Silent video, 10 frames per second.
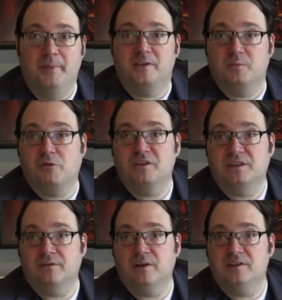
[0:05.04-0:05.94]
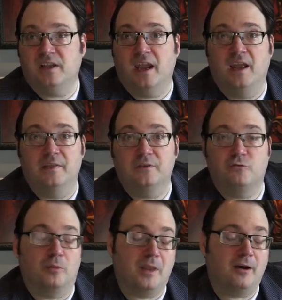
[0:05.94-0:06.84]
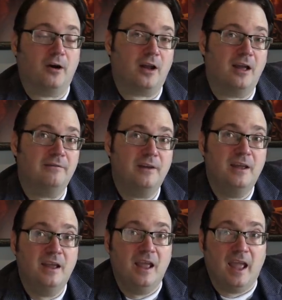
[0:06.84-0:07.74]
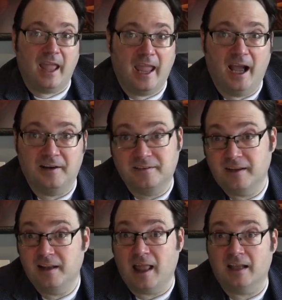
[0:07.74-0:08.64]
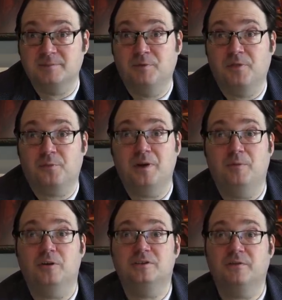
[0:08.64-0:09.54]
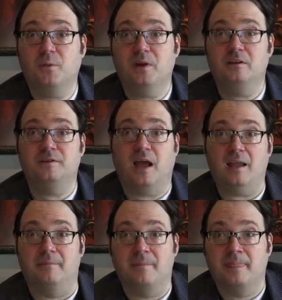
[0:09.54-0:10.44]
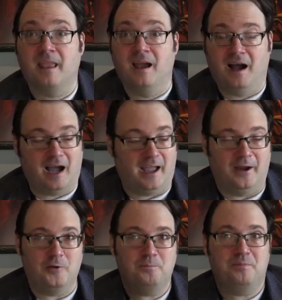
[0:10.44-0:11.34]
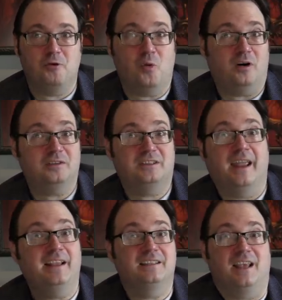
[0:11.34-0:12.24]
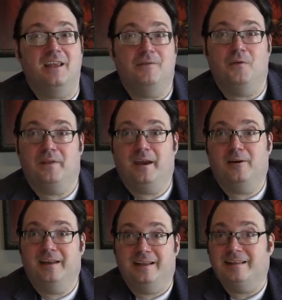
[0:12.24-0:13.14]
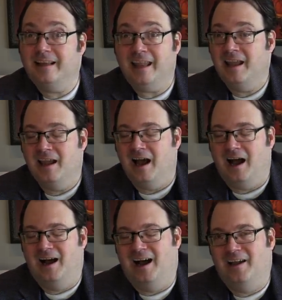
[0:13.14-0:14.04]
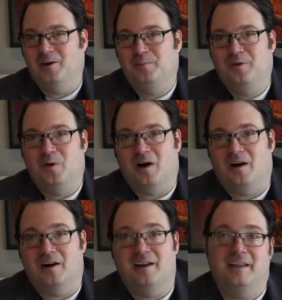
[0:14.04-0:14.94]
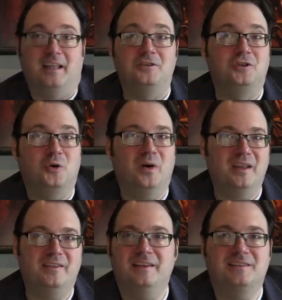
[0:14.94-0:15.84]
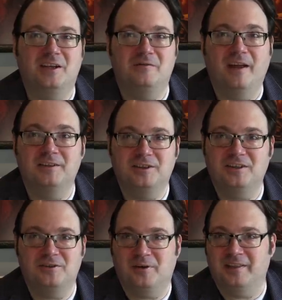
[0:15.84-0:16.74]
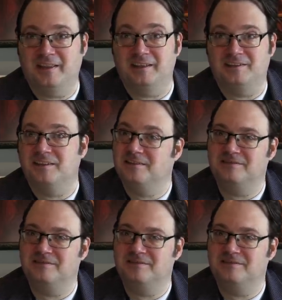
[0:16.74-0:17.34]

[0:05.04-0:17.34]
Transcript: the Mistborn series and the Stormlight Archive, and the last three books of the Wheel of Time. I hope you are staying safe over there in Italy. Uh, I hope you are enjoying this convention during these